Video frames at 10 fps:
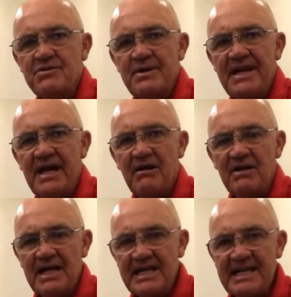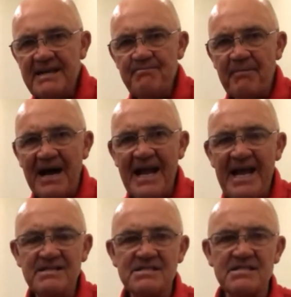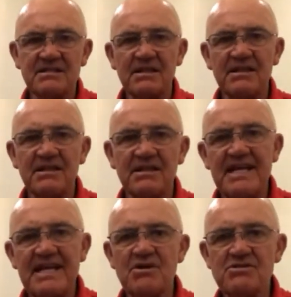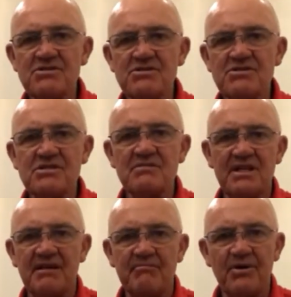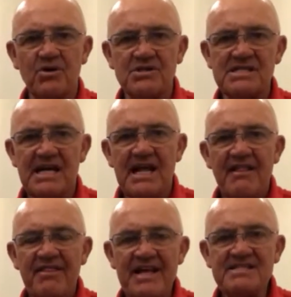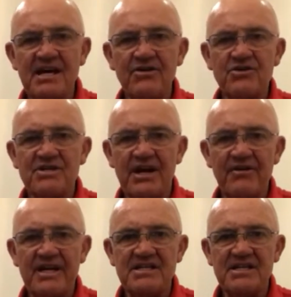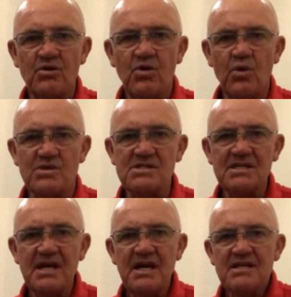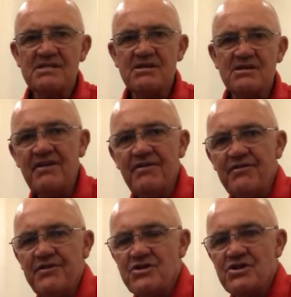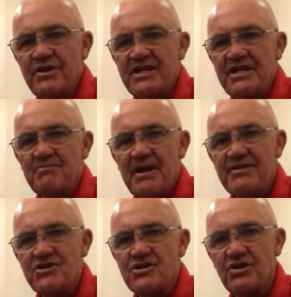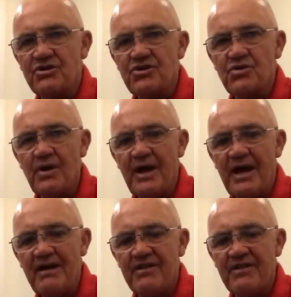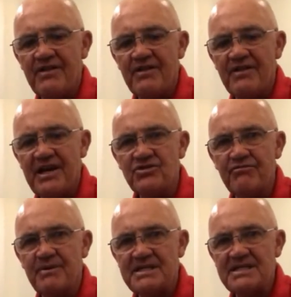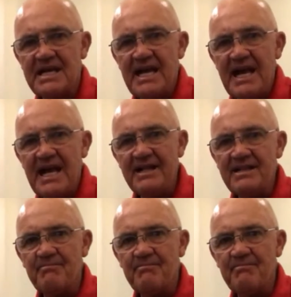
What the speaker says: I have to allow. Keep my hand still. That's the most important thing because that's how you're directing your horse. So even if you're turning to play the shot, you have the lateral movement